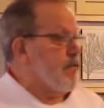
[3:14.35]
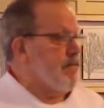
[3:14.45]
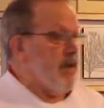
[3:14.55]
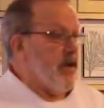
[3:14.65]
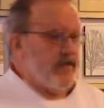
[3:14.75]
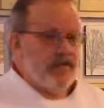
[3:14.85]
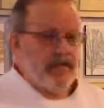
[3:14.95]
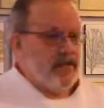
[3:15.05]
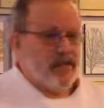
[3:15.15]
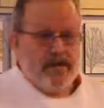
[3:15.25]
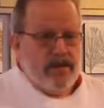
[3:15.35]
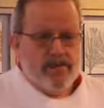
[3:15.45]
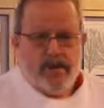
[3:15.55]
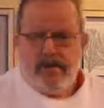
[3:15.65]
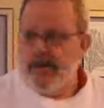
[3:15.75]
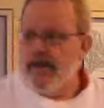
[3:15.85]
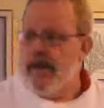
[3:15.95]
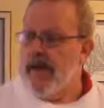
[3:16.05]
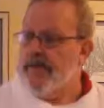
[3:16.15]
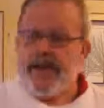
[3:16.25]
The buyer said, I'm not going into
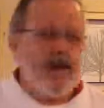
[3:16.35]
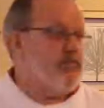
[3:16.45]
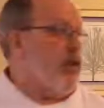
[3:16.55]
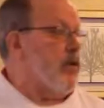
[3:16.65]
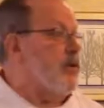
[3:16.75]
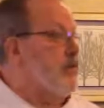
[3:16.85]
that house, it had mold.